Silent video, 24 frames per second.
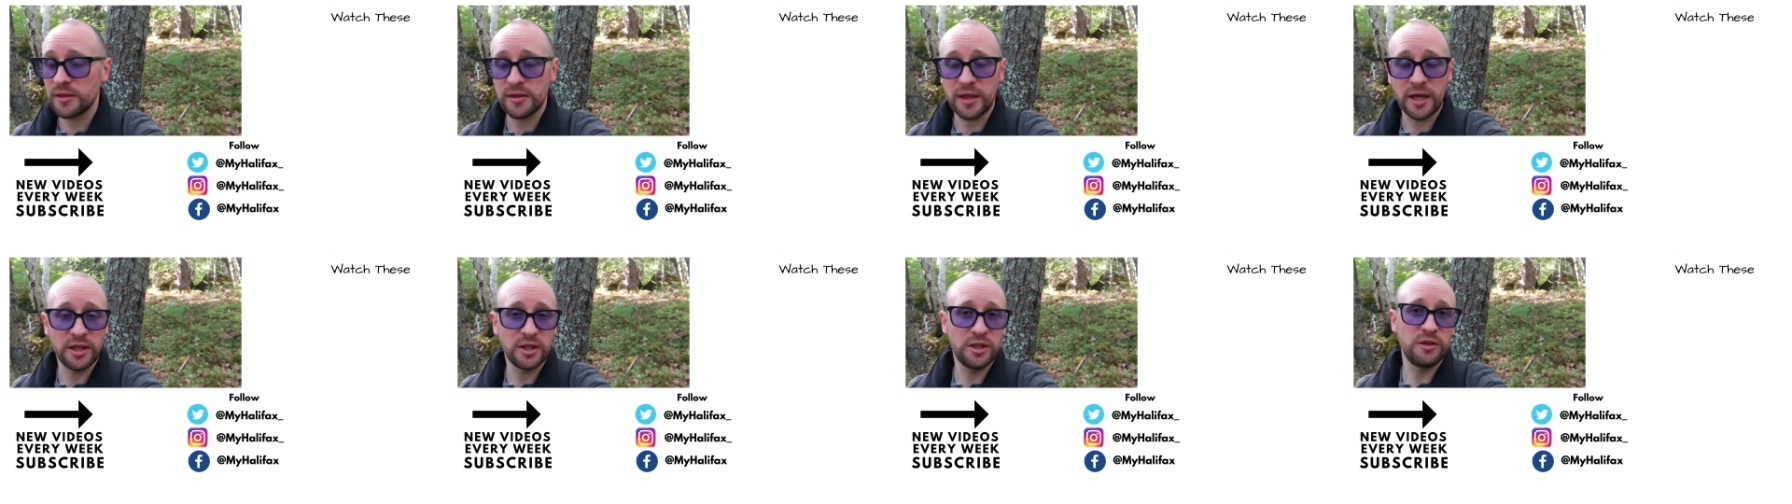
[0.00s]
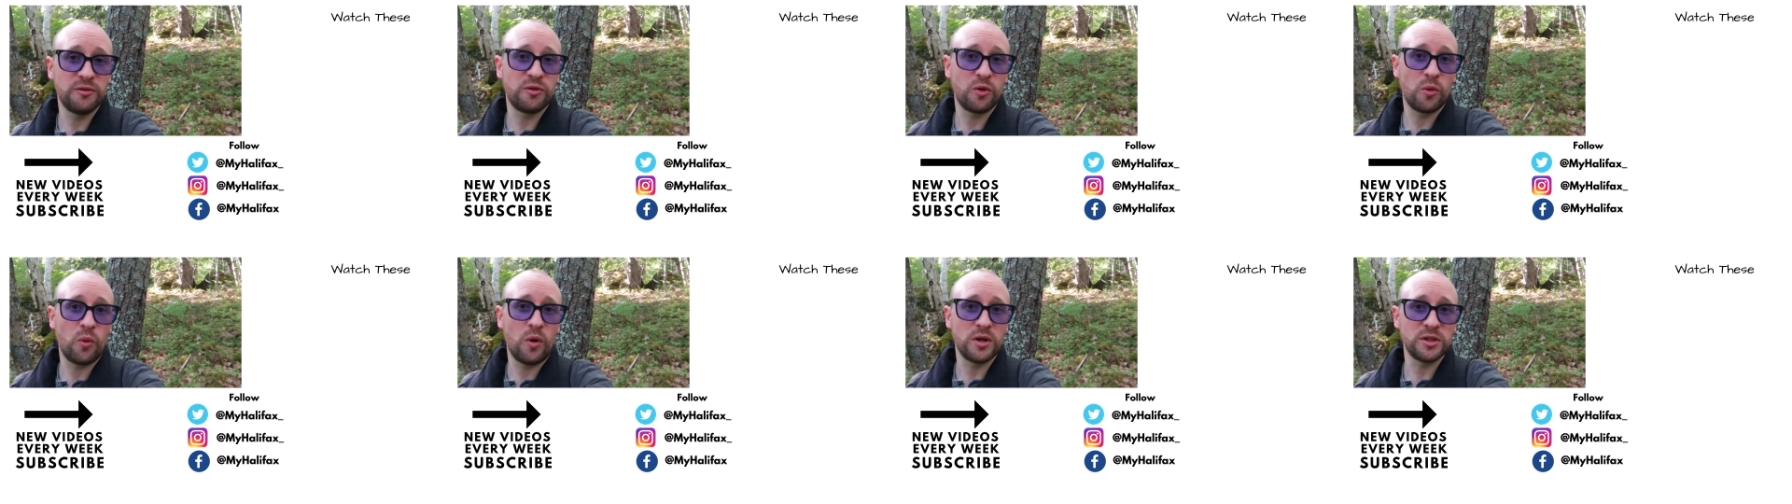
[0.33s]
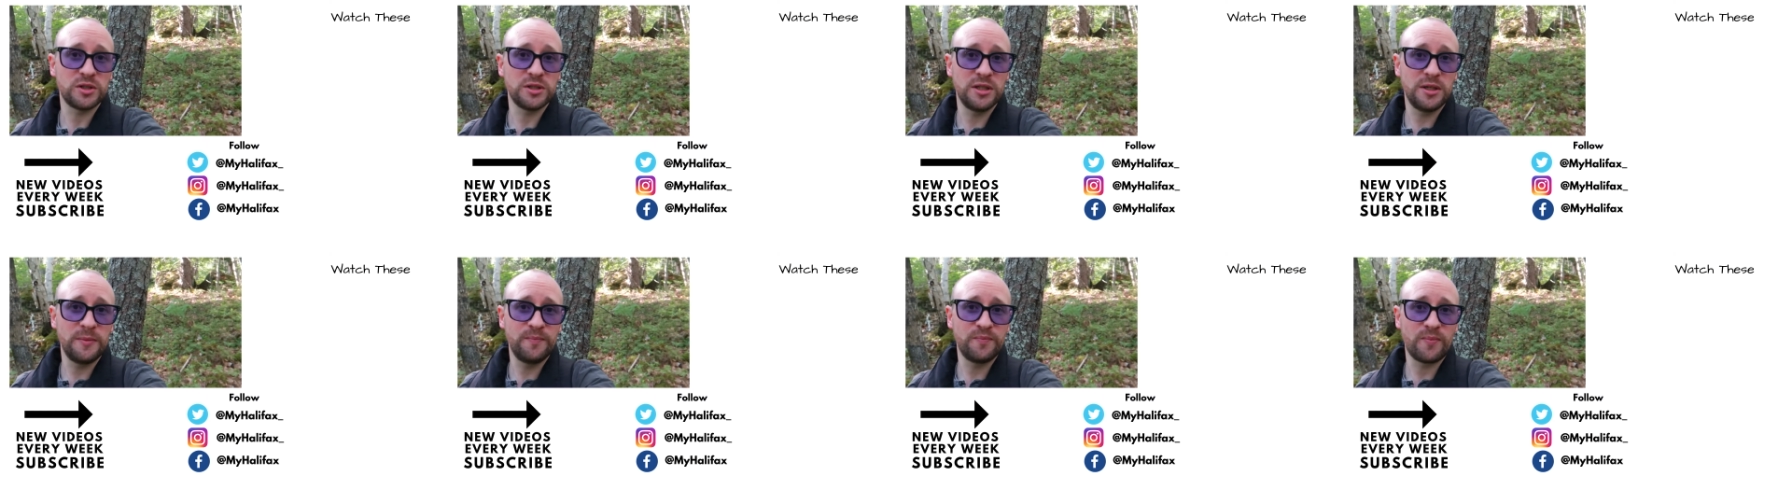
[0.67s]
Thank you for
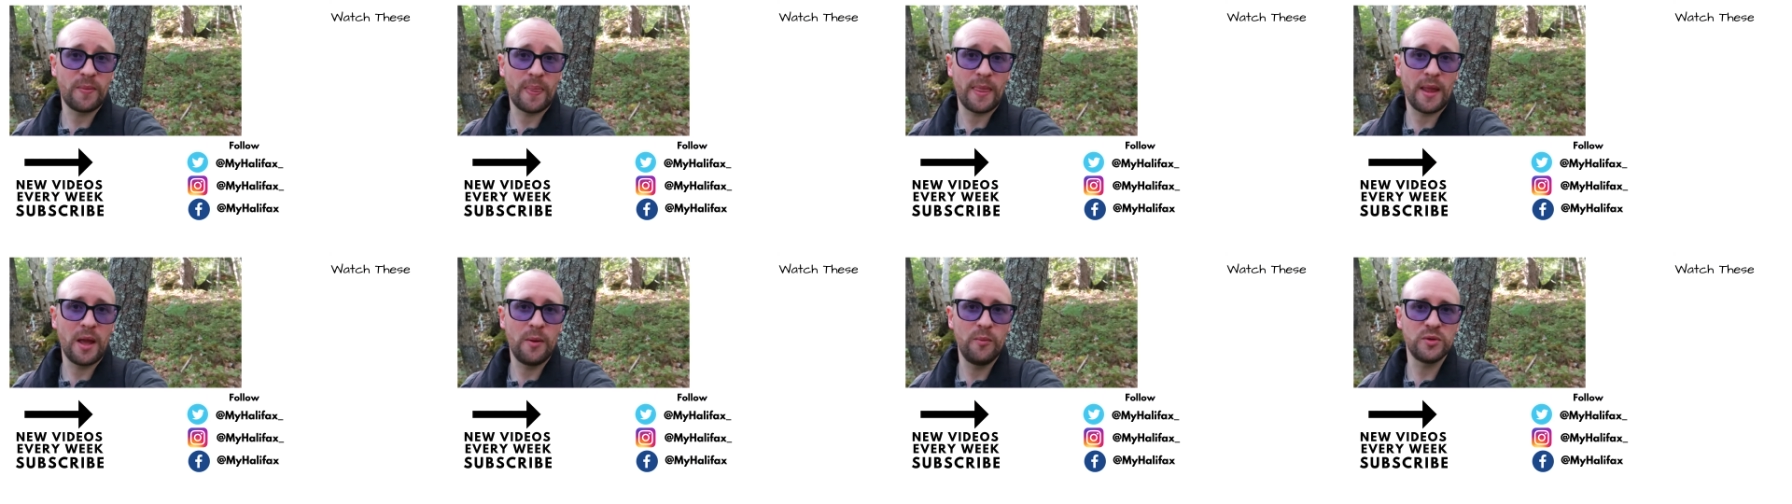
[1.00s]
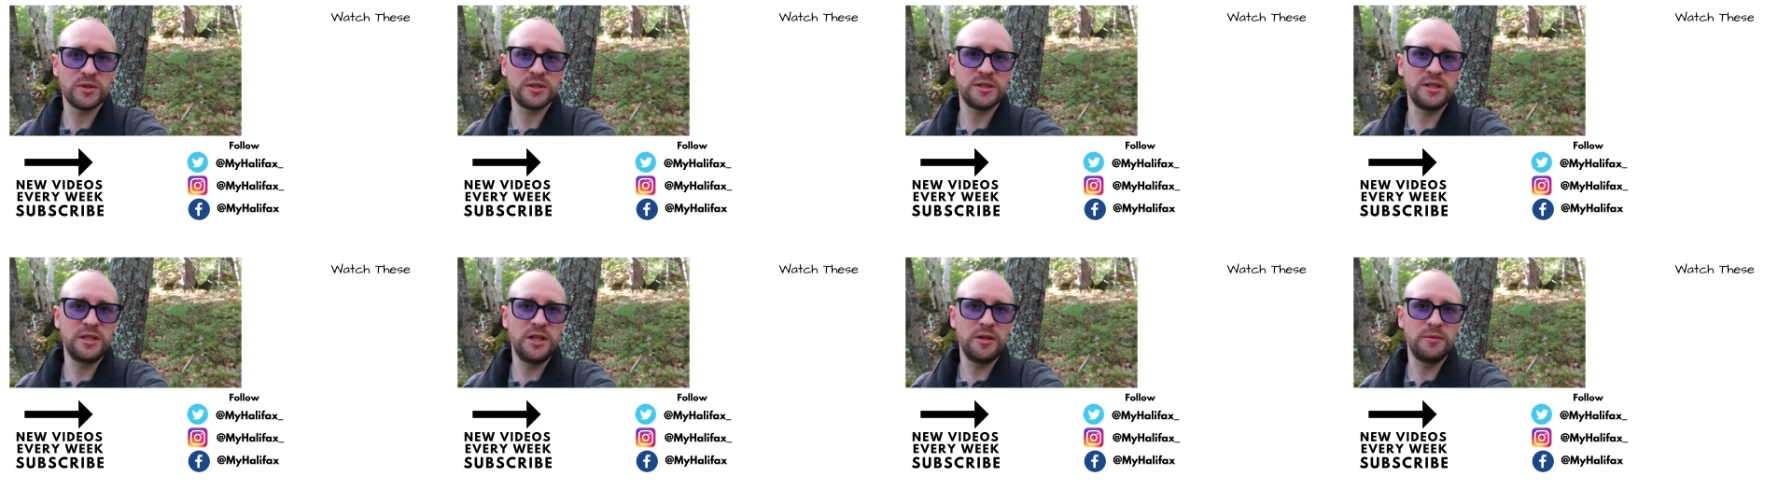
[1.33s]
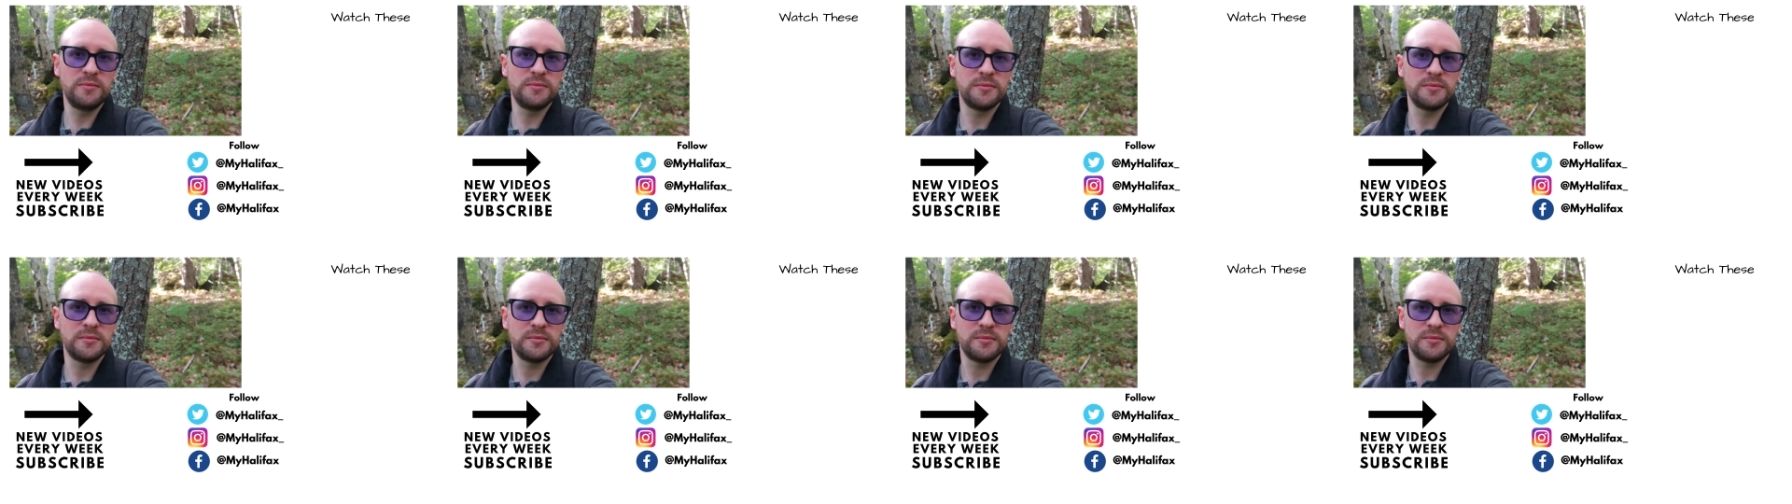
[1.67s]
watching and we'll see
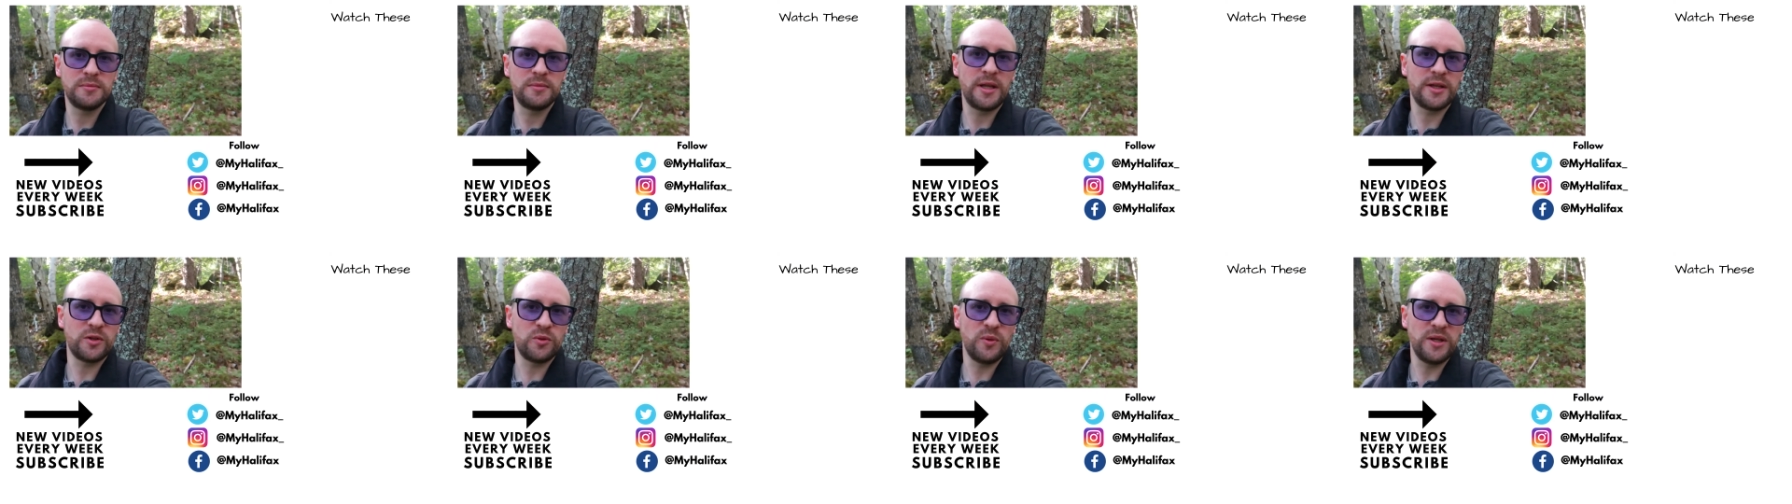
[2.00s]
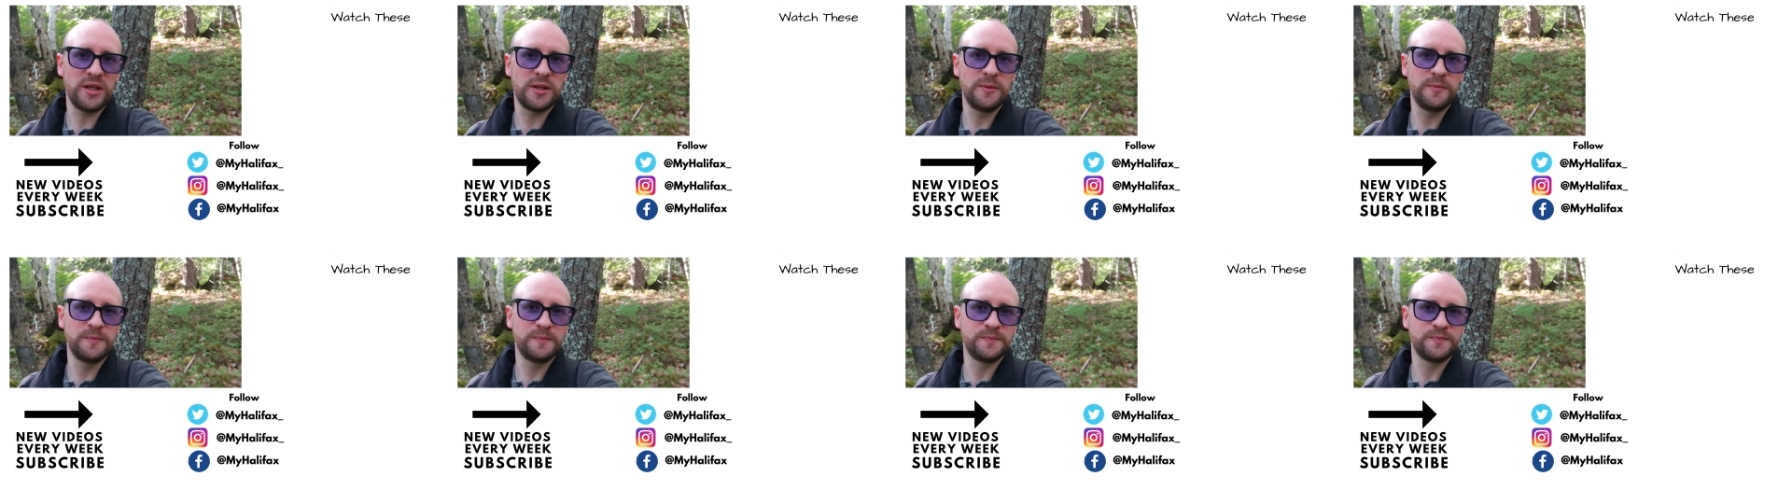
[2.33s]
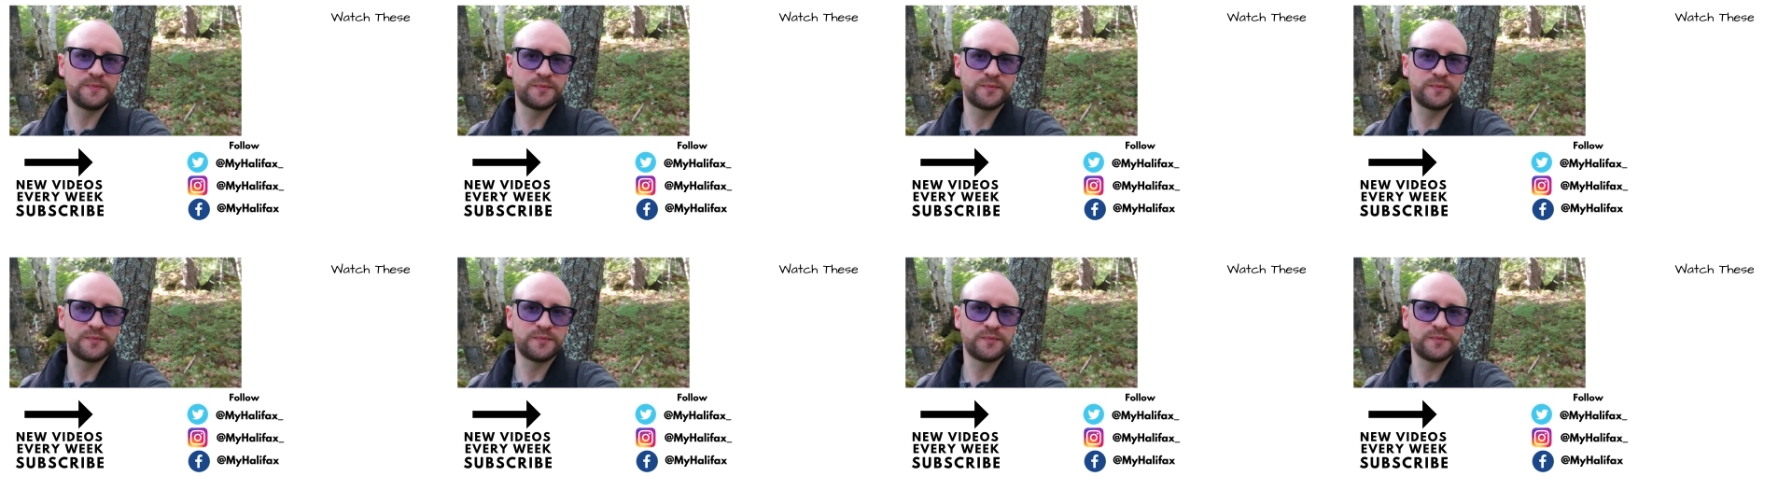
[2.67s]
you next week.